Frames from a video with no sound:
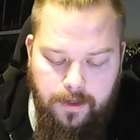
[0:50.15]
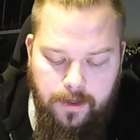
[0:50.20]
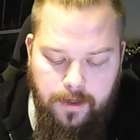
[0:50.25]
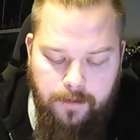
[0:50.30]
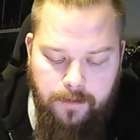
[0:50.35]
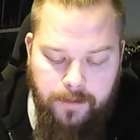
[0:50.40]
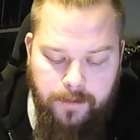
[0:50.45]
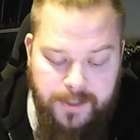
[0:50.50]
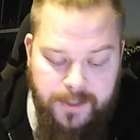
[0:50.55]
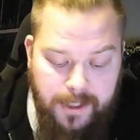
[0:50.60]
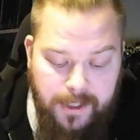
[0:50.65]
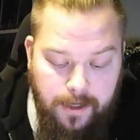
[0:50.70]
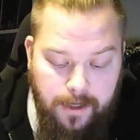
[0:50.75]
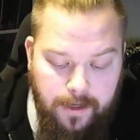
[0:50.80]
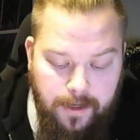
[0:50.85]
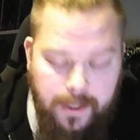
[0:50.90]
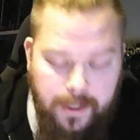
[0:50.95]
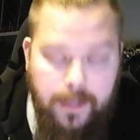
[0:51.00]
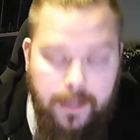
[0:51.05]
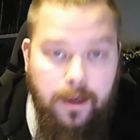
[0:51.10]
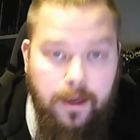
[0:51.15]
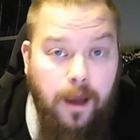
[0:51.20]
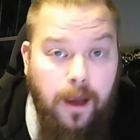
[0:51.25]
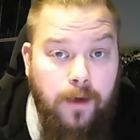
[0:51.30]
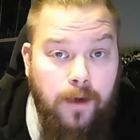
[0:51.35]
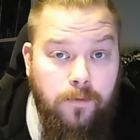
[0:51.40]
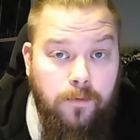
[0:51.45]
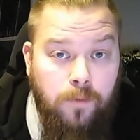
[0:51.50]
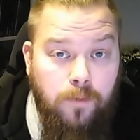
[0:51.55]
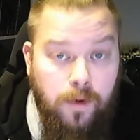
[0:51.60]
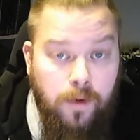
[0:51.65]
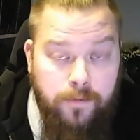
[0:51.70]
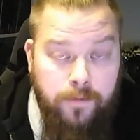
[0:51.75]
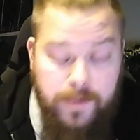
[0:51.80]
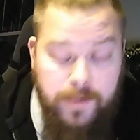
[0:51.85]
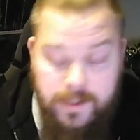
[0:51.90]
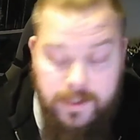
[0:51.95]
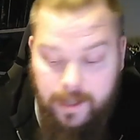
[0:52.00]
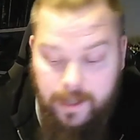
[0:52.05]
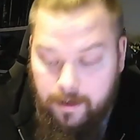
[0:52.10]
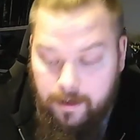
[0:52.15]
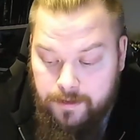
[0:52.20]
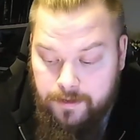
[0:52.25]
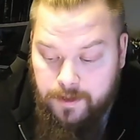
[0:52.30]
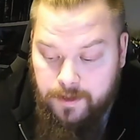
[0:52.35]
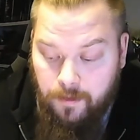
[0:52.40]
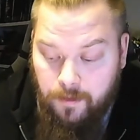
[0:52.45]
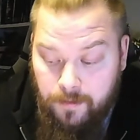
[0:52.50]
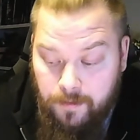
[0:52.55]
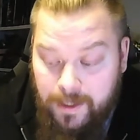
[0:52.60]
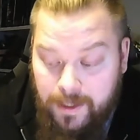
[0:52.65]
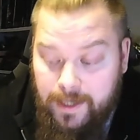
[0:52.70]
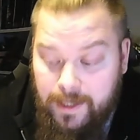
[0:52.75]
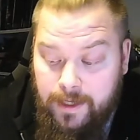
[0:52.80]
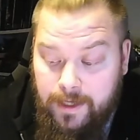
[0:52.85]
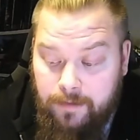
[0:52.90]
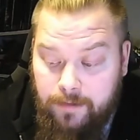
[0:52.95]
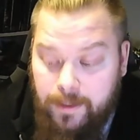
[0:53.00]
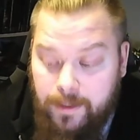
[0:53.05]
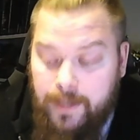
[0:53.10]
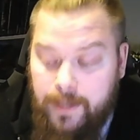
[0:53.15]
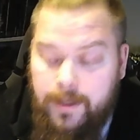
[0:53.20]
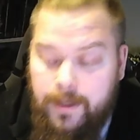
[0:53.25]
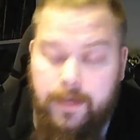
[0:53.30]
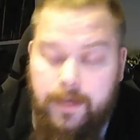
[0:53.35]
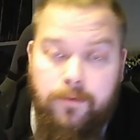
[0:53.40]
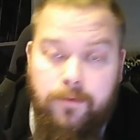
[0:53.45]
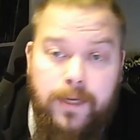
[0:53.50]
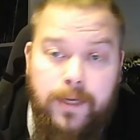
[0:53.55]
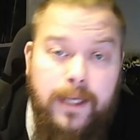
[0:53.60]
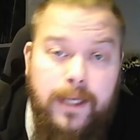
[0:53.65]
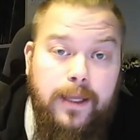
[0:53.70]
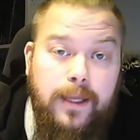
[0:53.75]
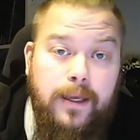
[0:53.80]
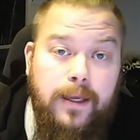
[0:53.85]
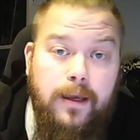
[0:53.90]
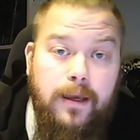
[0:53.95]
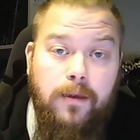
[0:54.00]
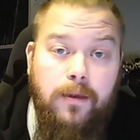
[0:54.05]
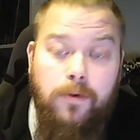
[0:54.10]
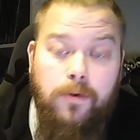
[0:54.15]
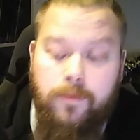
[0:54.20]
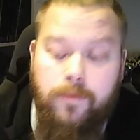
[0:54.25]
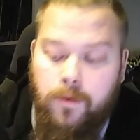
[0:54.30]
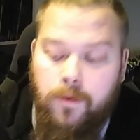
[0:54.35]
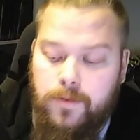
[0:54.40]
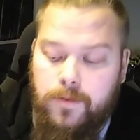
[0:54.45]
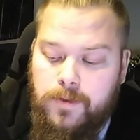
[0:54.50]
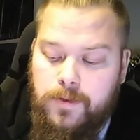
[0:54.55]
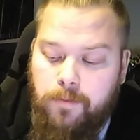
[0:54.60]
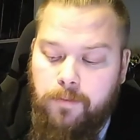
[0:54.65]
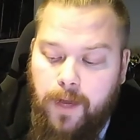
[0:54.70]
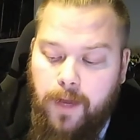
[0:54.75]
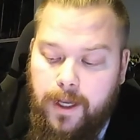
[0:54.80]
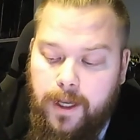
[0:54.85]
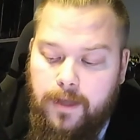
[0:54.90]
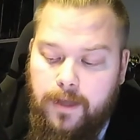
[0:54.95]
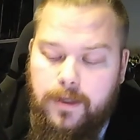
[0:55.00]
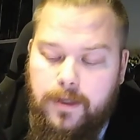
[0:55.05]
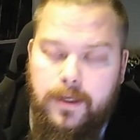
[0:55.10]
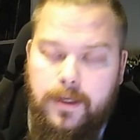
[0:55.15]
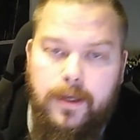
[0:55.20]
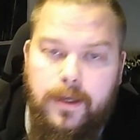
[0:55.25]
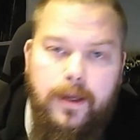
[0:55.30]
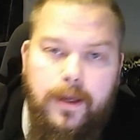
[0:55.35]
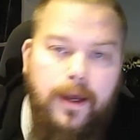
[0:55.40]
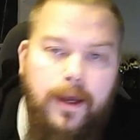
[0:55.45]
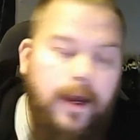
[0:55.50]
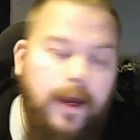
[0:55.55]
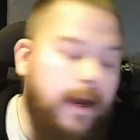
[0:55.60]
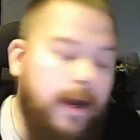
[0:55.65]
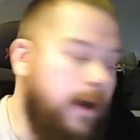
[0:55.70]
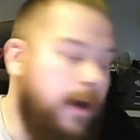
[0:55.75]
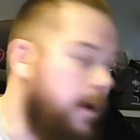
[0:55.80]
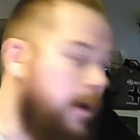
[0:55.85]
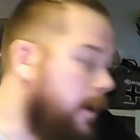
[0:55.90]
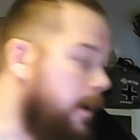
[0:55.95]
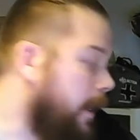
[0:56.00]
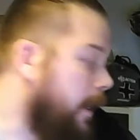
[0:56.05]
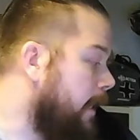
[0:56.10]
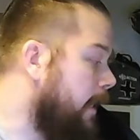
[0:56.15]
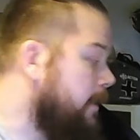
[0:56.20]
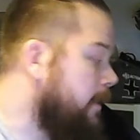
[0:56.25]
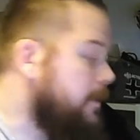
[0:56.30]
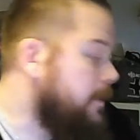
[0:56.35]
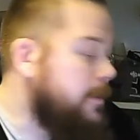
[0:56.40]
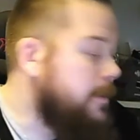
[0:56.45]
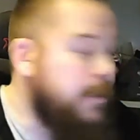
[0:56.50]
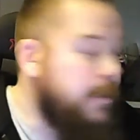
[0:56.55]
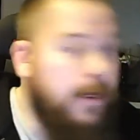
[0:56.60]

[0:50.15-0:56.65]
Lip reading: particularly one of the scenarios I really look forward to play, and